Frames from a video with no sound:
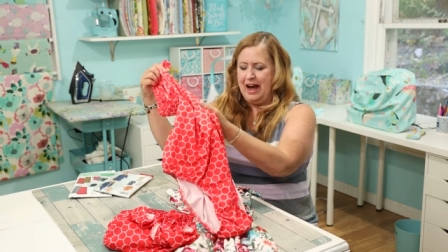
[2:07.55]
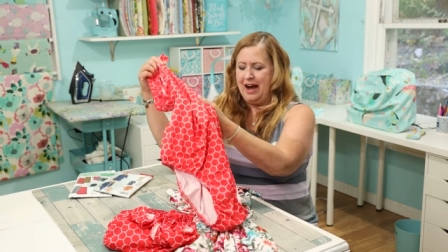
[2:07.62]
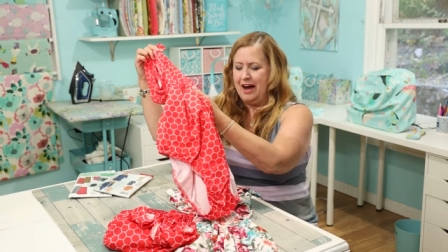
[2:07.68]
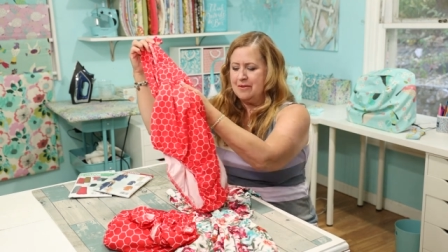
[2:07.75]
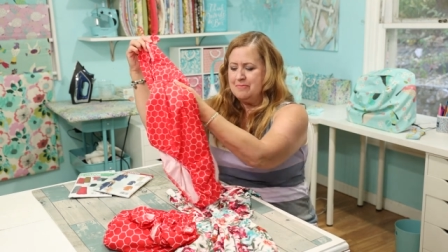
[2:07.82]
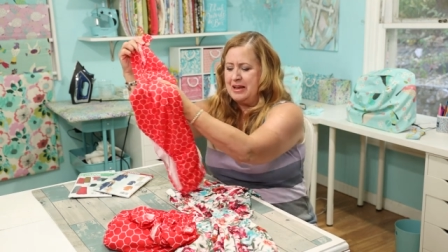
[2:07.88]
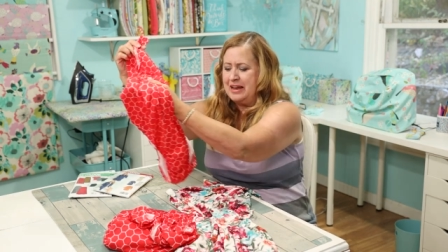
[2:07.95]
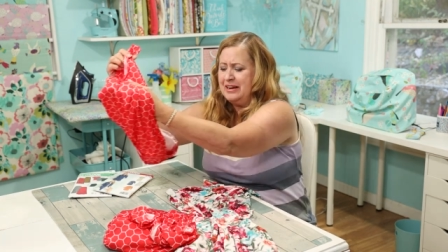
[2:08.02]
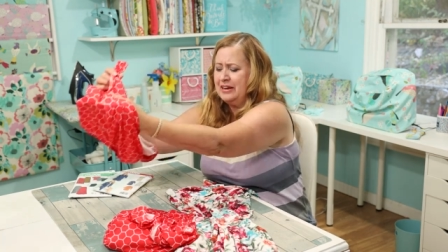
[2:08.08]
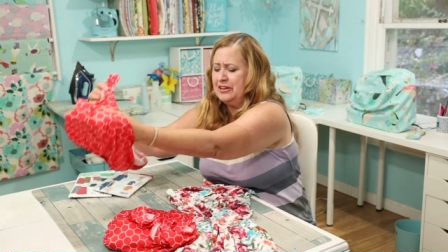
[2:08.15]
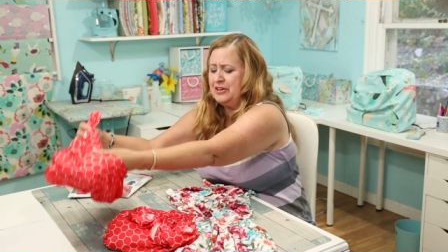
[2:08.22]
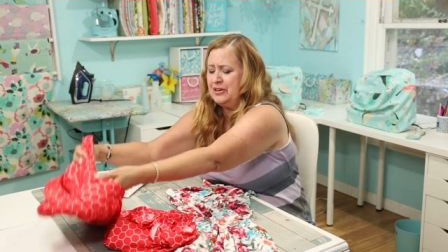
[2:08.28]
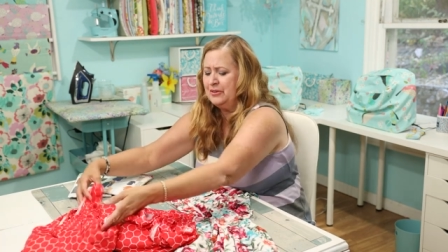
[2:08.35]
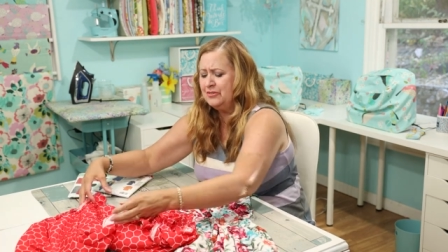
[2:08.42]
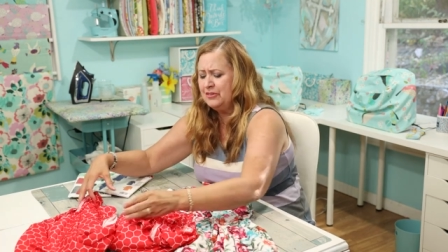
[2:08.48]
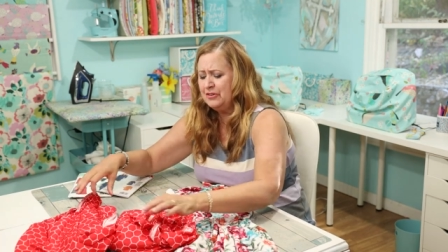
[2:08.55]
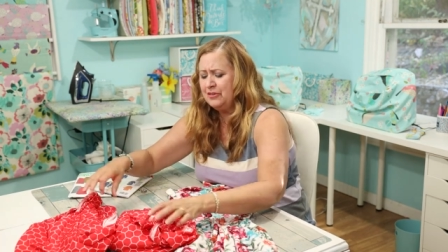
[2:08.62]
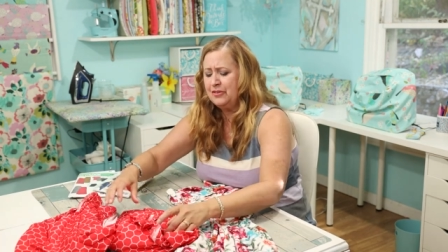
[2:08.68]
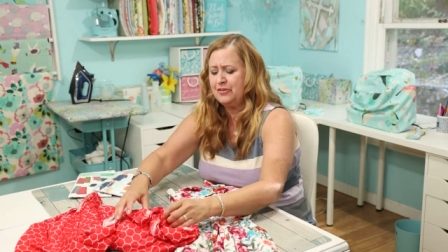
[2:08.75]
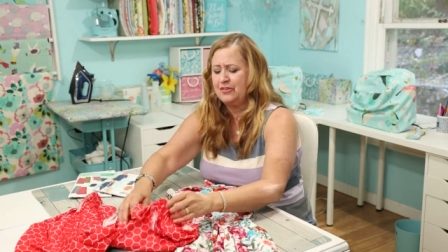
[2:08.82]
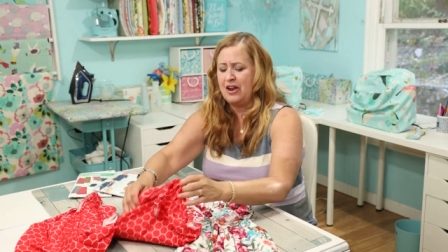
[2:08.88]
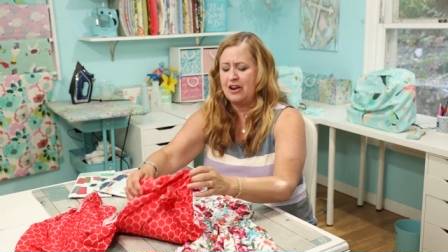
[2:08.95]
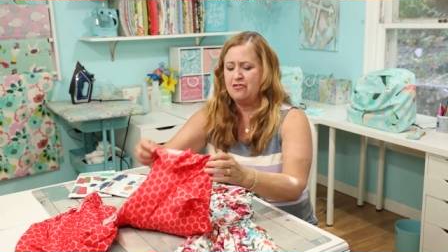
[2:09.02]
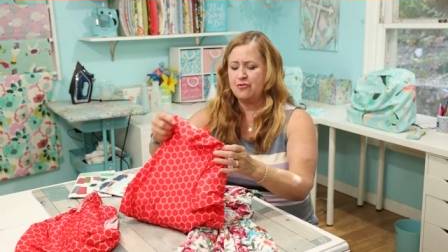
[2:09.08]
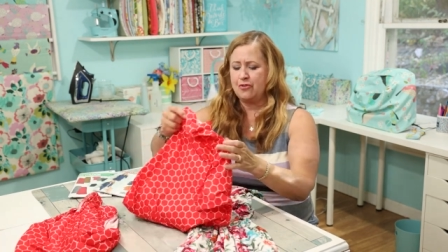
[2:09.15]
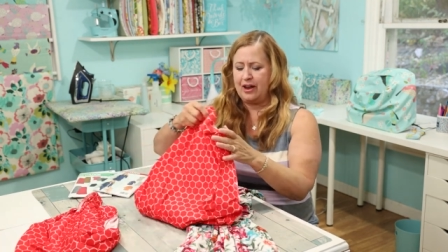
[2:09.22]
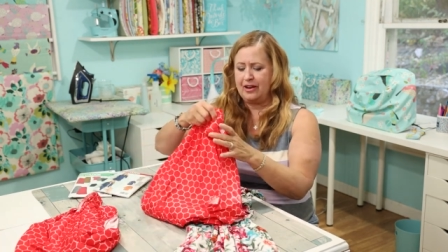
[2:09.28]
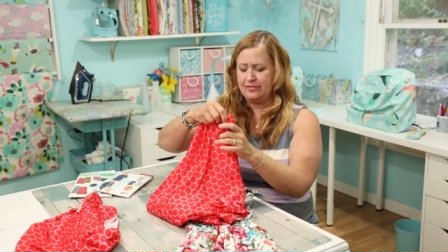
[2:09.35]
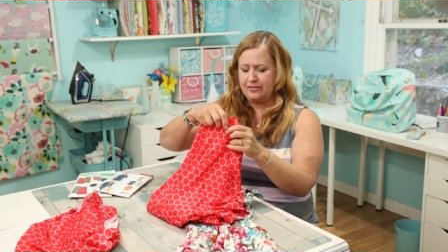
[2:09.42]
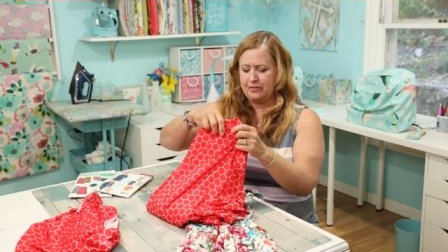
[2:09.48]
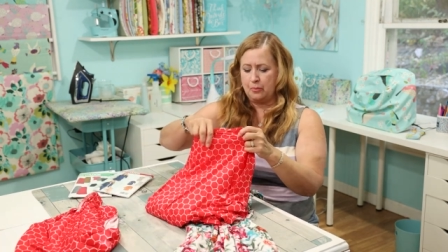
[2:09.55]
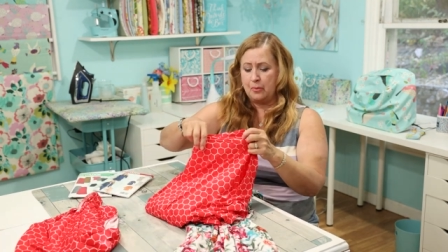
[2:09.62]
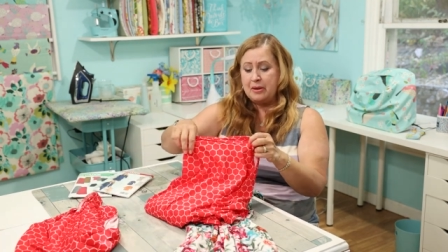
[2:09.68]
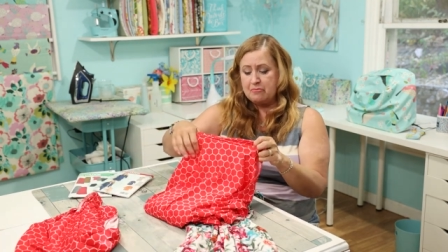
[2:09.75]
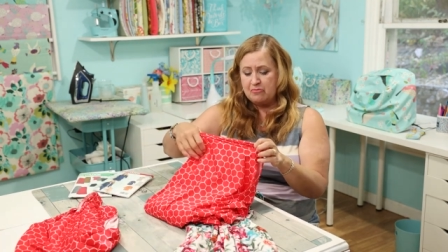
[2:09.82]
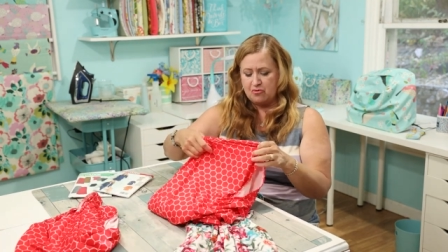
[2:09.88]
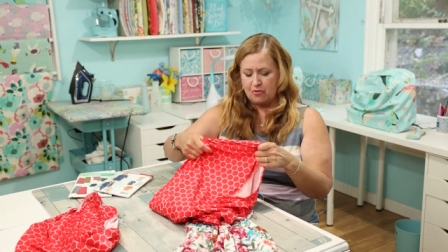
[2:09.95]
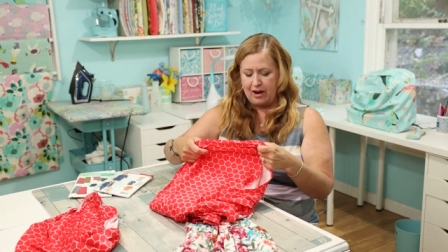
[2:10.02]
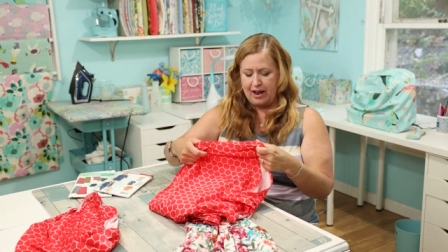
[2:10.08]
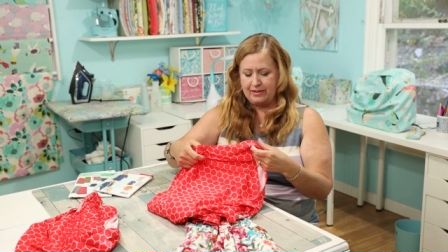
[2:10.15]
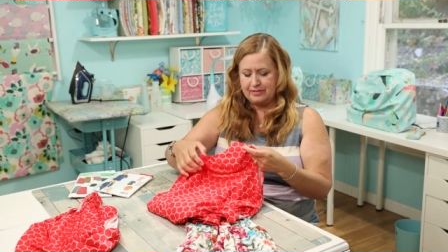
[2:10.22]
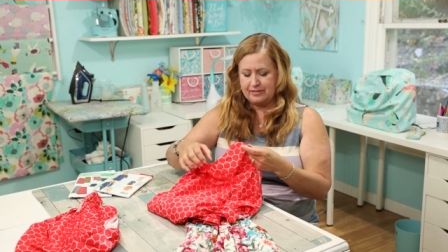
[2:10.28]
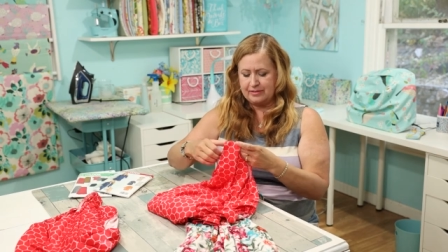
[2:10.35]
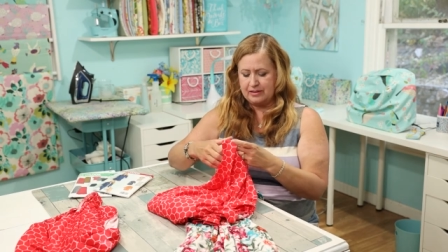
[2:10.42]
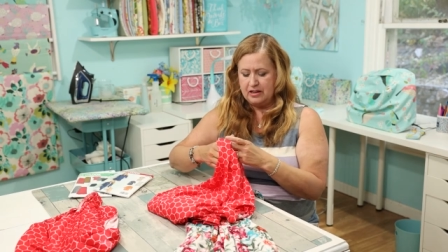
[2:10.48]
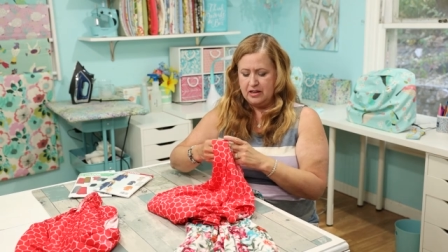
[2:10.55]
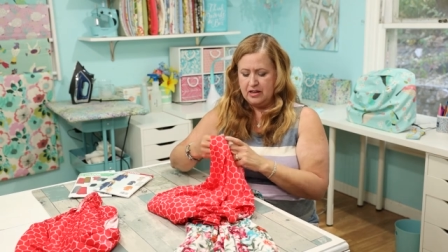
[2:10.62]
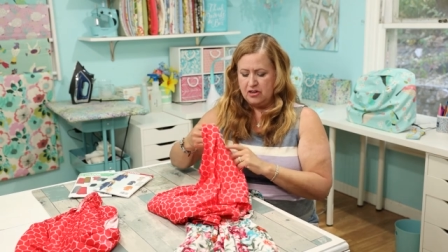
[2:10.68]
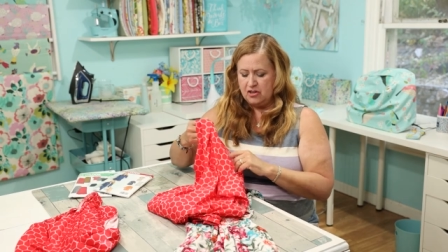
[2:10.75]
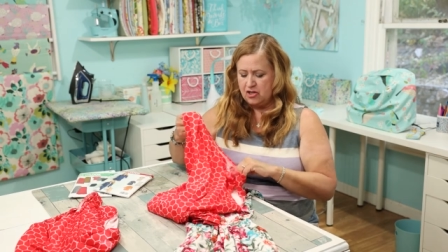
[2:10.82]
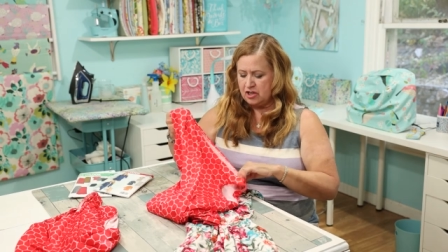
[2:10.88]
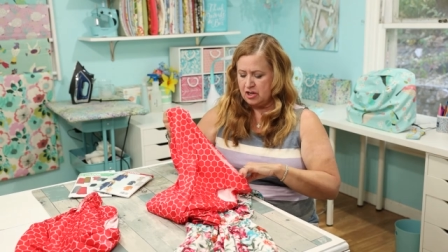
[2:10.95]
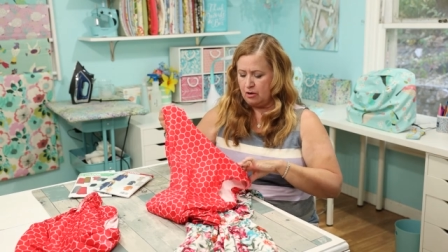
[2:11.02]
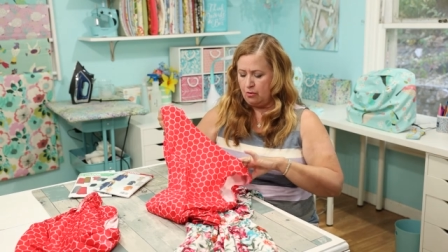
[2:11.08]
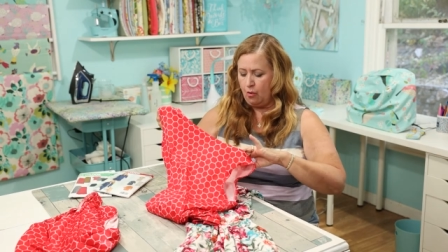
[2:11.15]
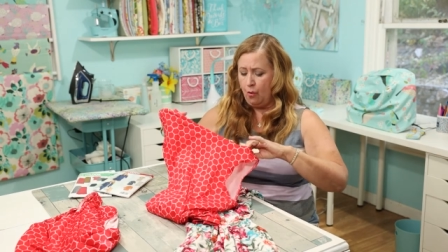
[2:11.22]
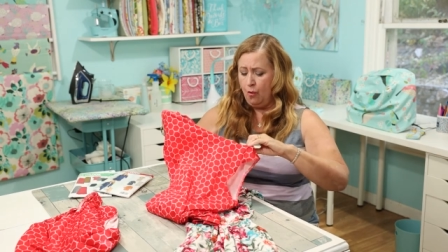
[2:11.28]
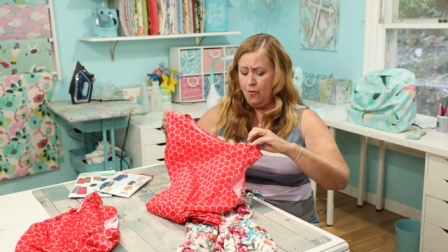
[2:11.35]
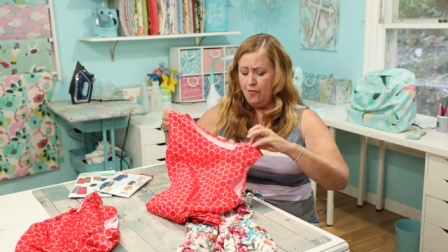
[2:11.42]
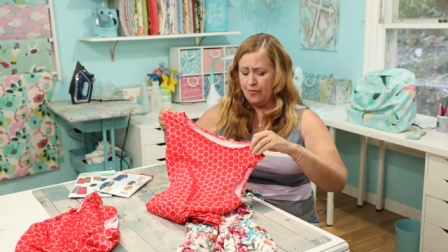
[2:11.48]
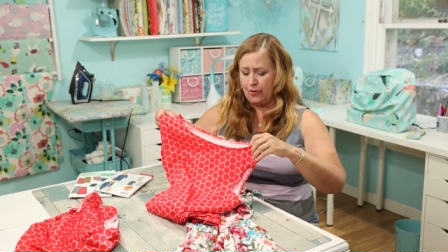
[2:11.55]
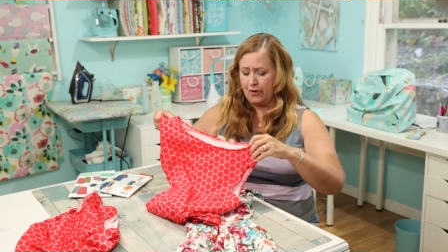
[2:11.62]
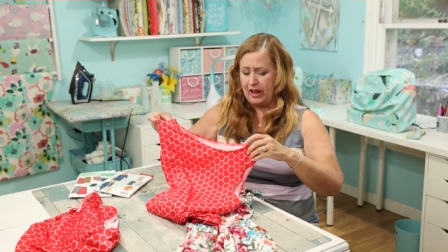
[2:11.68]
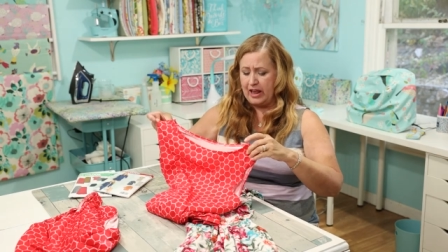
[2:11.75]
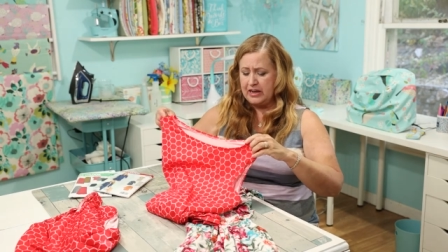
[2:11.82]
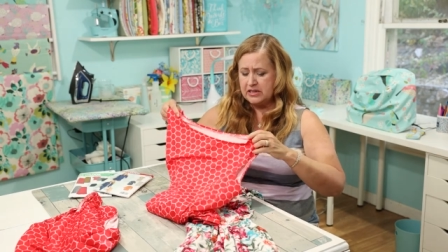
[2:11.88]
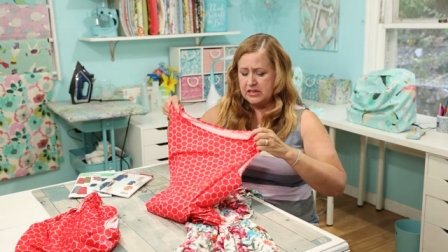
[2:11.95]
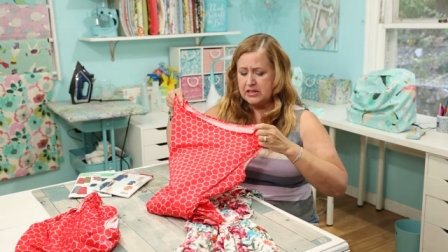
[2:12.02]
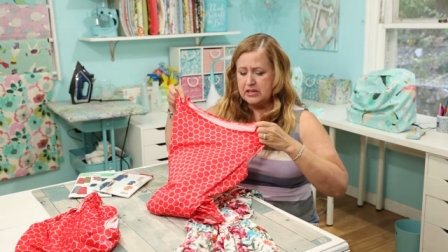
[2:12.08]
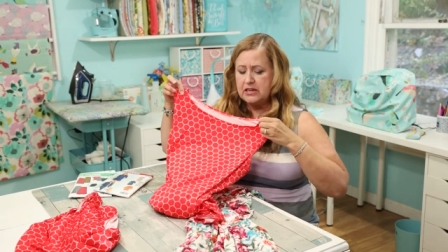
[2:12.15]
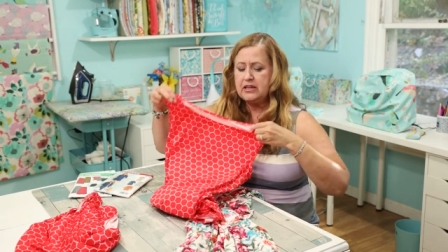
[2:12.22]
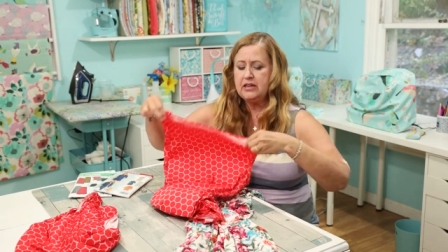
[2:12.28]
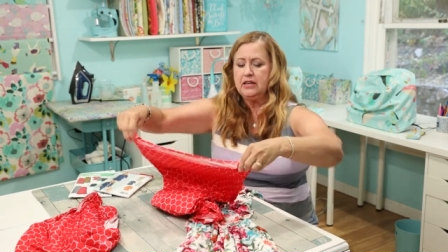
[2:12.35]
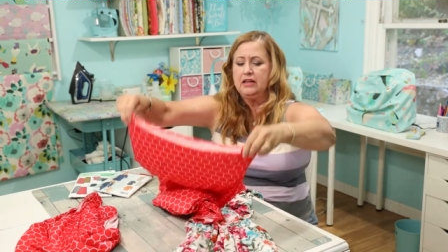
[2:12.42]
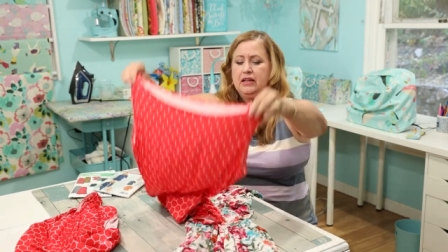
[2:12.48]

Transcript: I made a cute little sundress, swim dress to go over it,